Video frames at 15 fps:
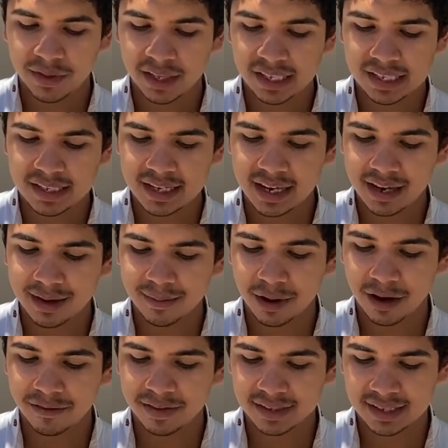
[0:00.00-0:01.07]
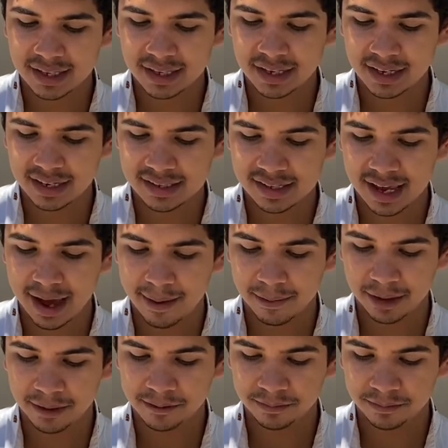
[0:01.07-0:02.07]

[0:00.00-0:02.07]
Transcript: to see him off in his cabin.